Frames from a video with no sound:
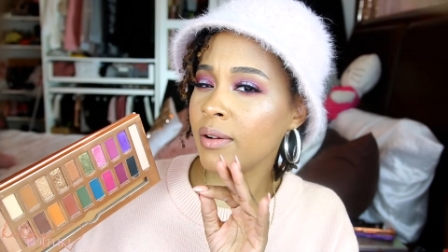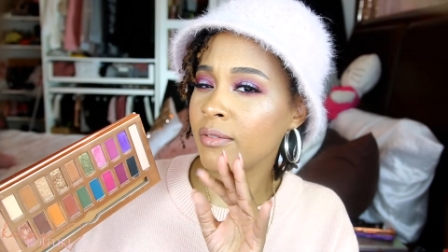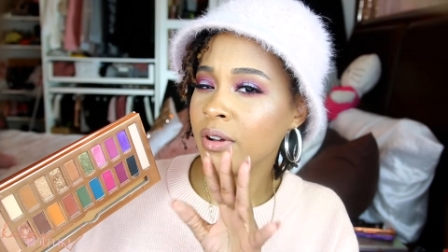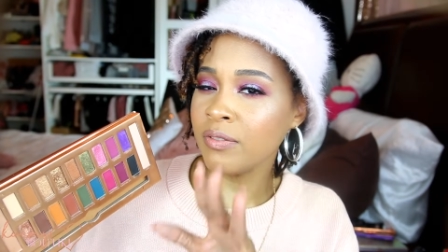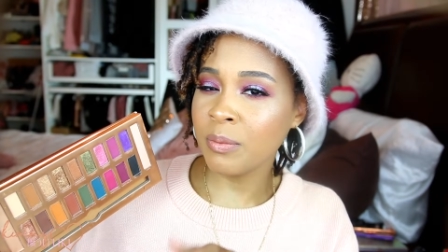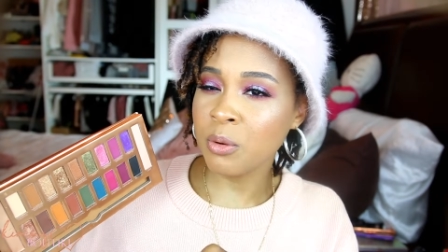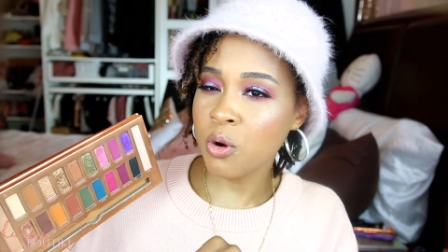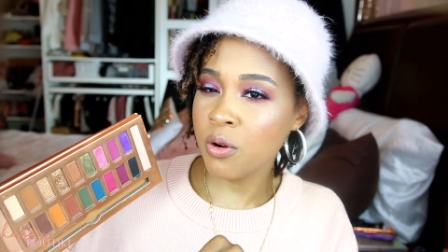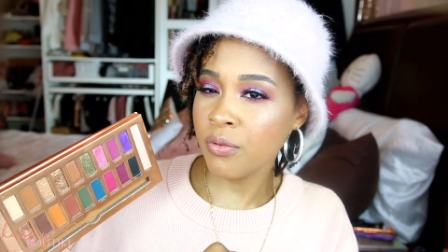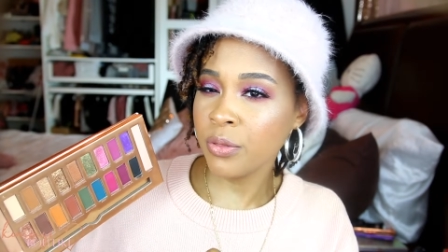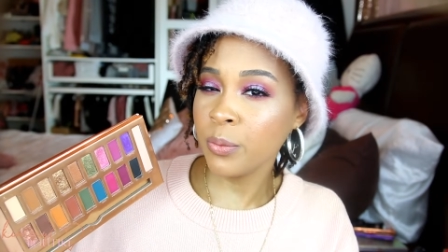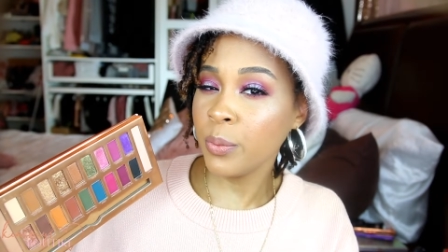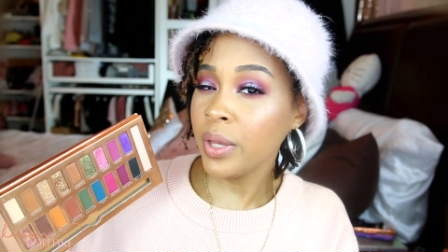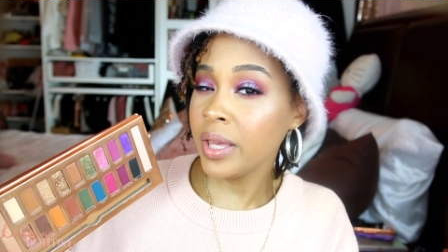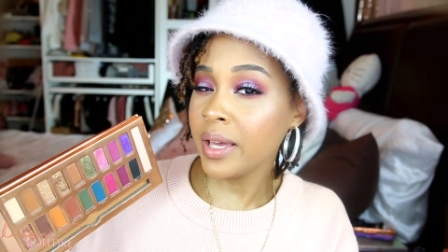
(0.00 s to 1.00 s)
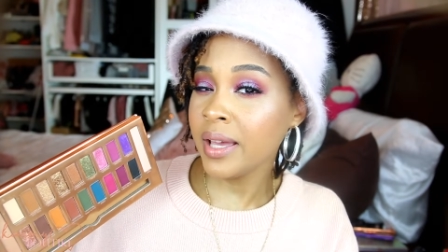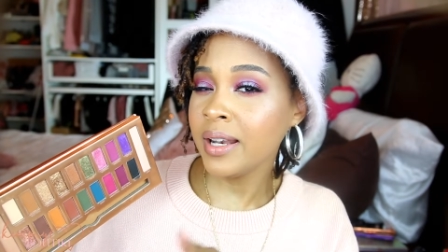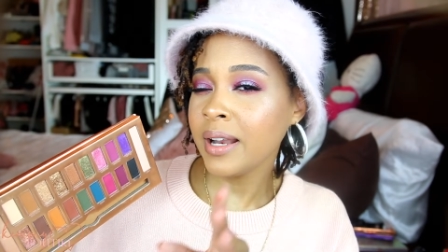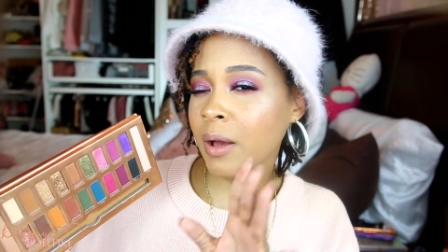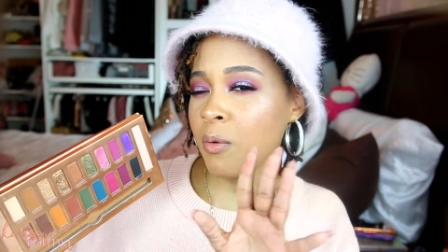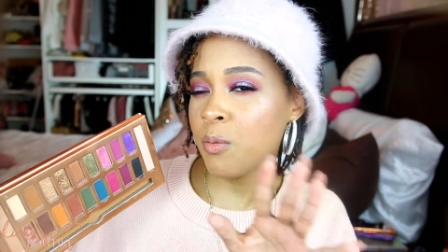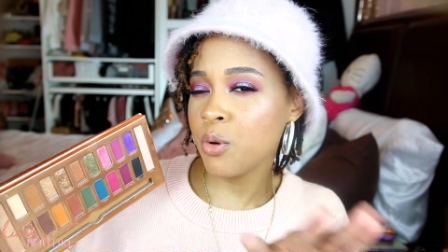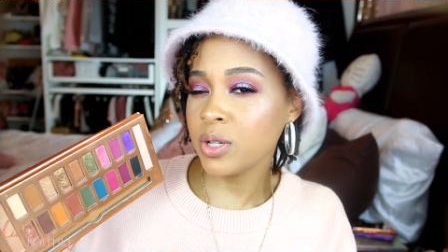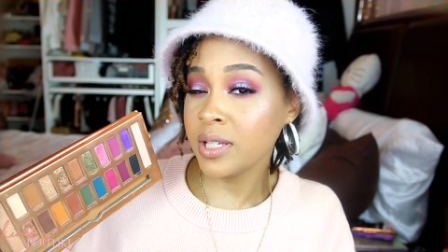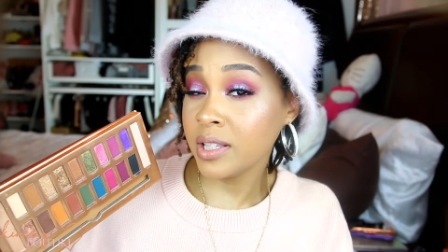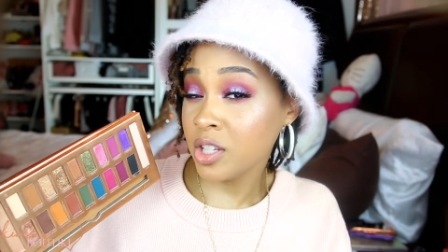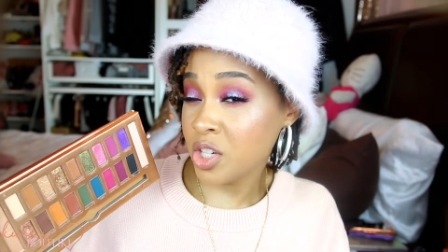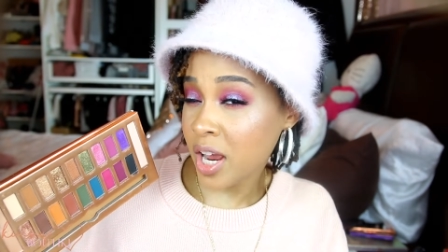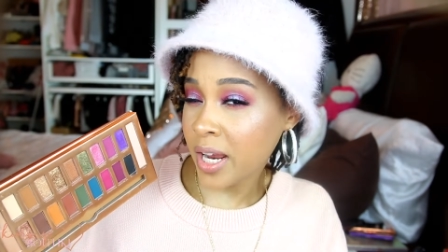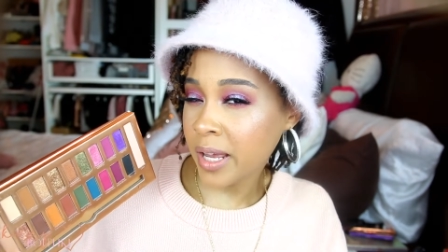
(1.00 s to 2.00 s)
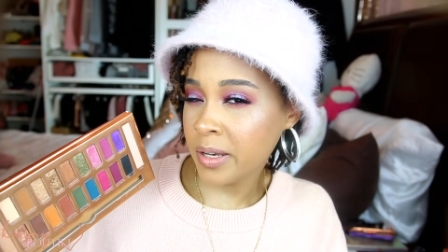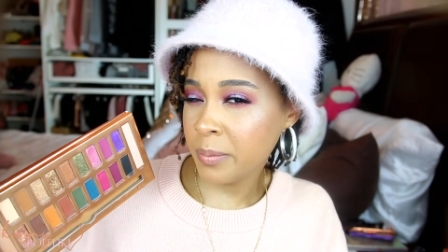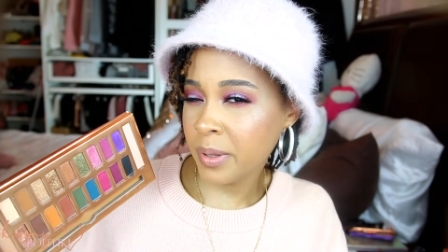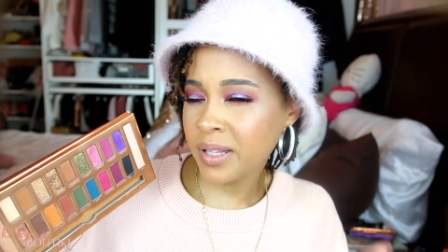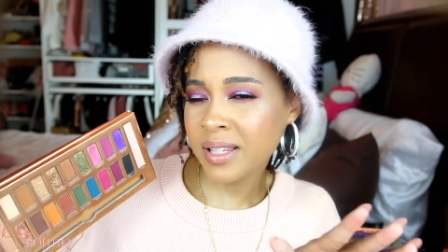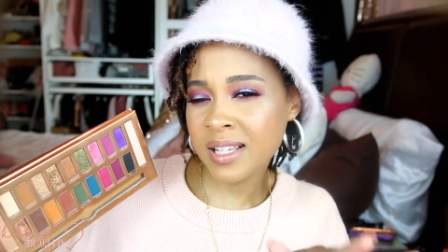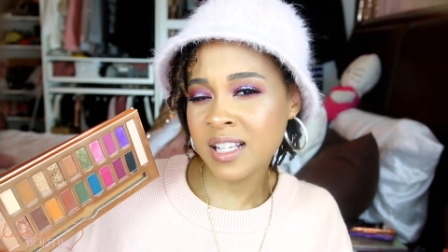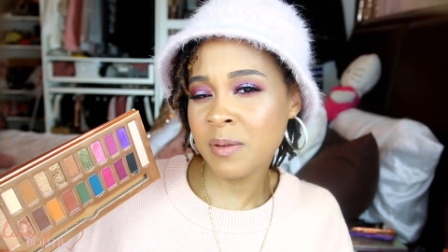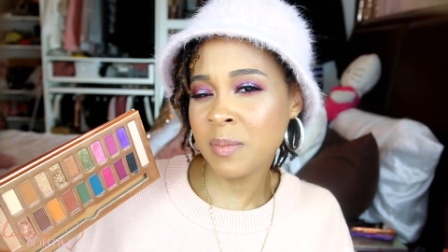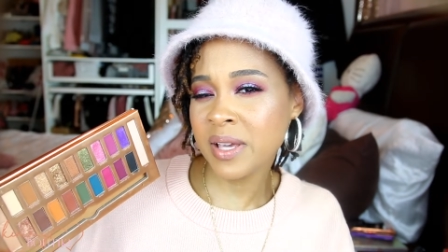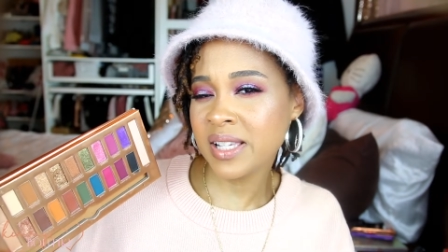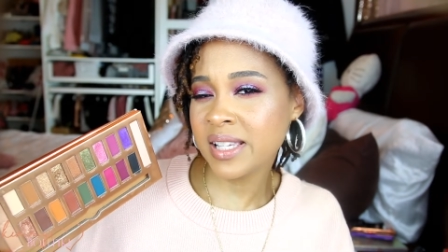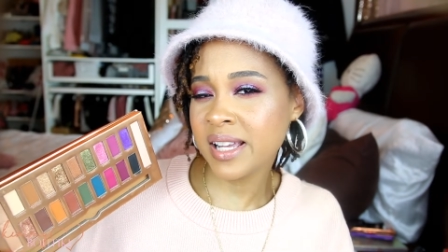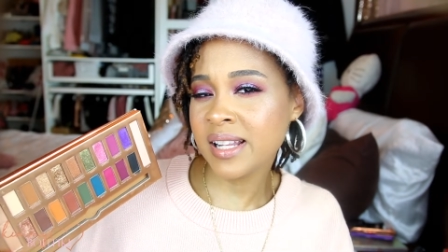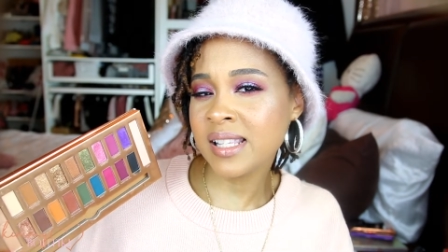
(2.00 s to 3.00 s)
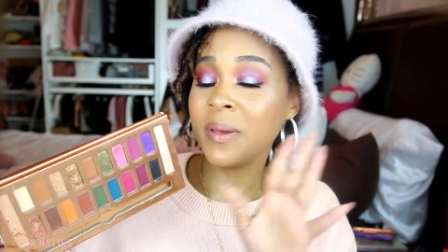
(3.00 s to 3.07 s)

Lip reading: if I'm going for the weekend, I would more take the Jaclyn palette. Does that make sense?